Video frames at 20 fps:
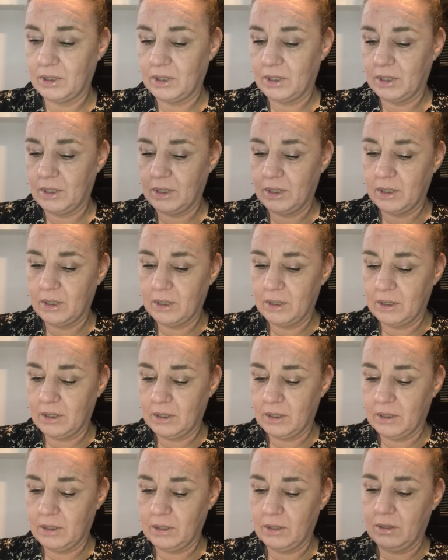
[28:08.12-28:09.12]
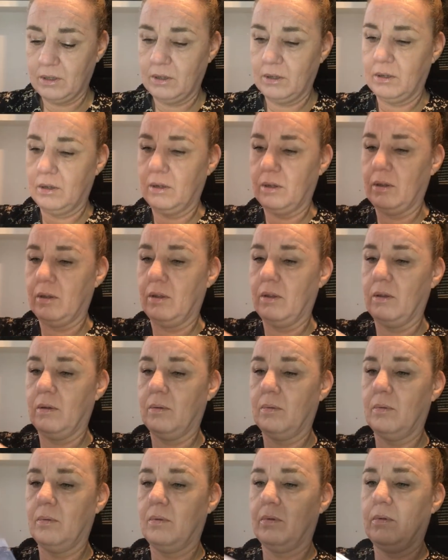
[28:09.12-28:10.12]

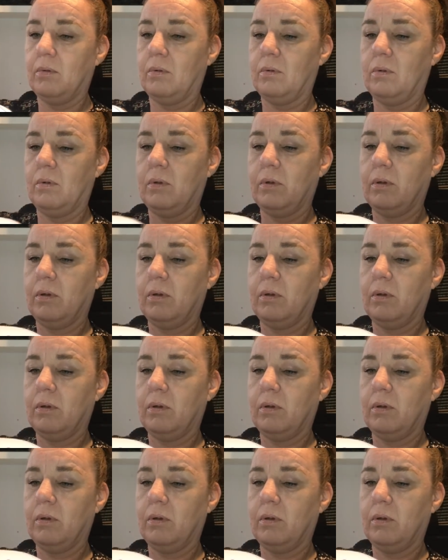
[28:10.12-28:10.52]
No one is speaking in this clip.